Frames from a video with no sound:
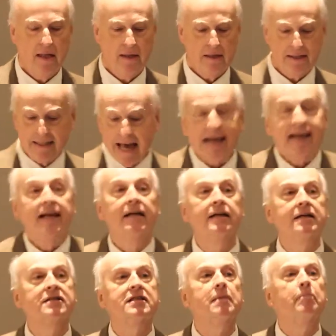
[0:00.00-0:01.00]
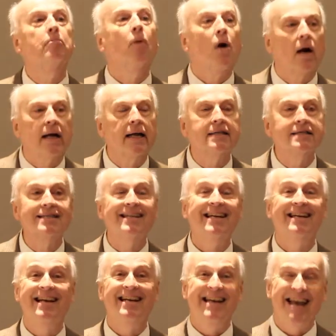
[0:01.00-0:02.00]
The second is that markets
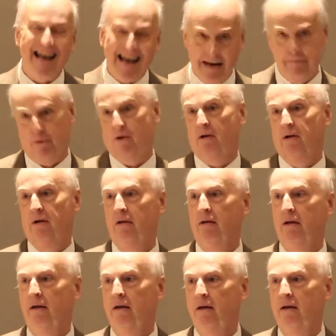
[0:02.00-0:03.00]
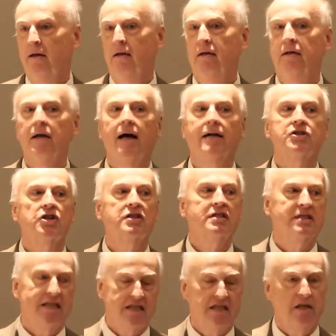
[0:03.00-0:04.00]
can enable, not
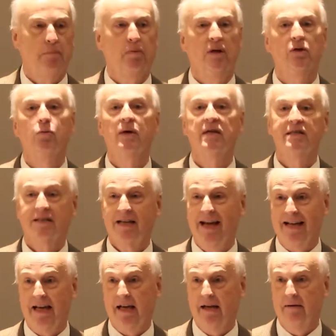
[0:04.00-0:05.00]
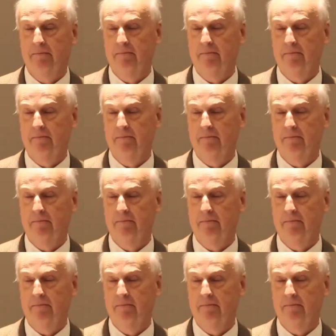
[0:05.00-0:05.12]
just discipline, risk-taking.